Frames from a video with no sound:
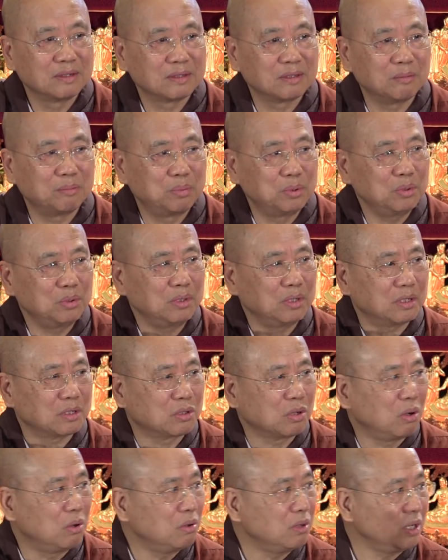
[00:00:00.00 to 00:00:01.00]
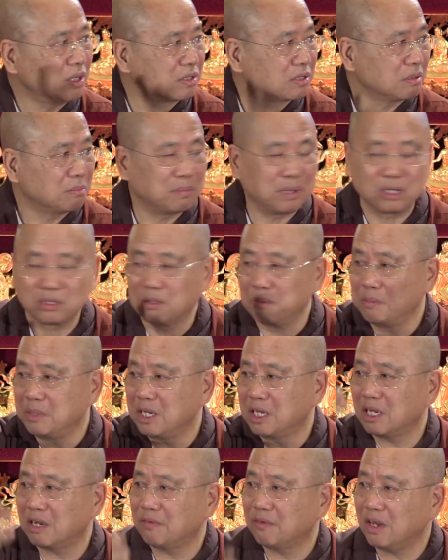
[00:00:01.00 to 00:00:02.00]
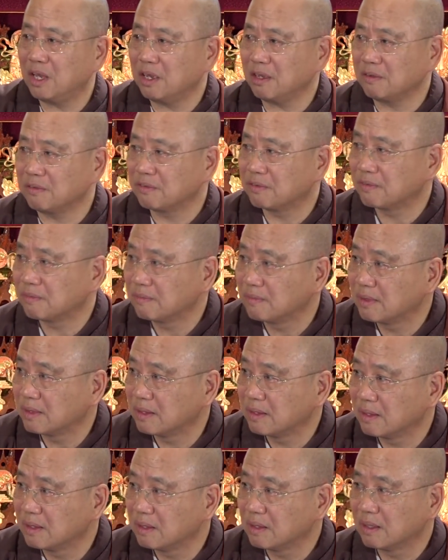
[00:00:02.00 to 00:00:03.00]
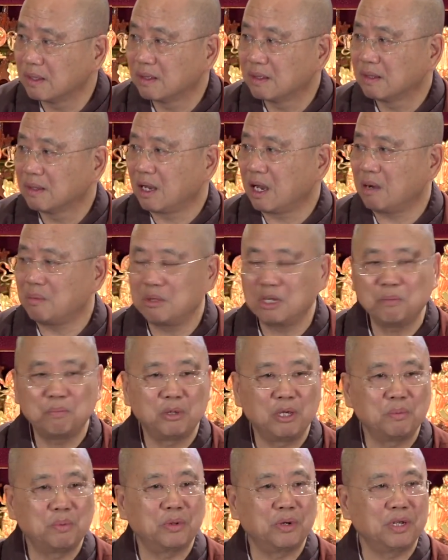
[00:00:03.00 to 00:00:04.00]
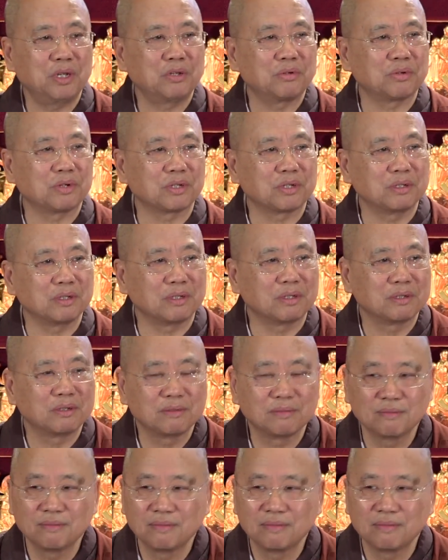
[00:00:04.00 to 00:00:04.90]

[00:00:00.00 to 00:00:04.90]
The Buddha told us about the meaning of life. How many people are interested?